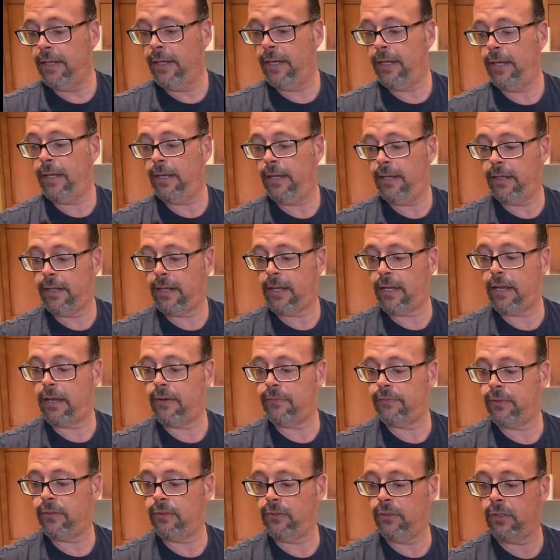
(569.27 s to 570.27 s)
and I
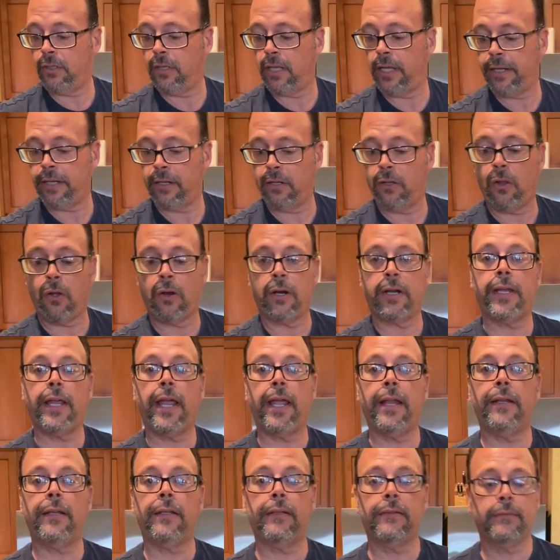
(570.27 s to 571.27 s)
have to look like Clark
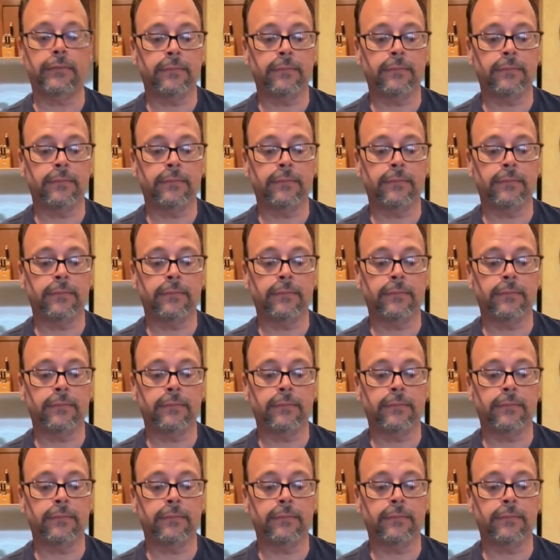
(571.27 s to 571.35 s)
Kent,